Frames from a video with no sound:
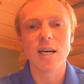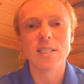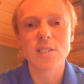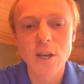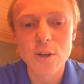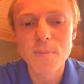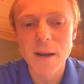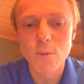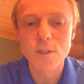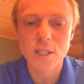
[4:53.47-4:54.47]
stuttered my
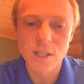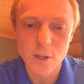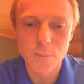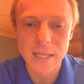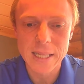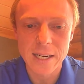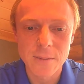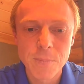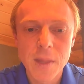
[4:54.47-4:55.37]
words a little bit there.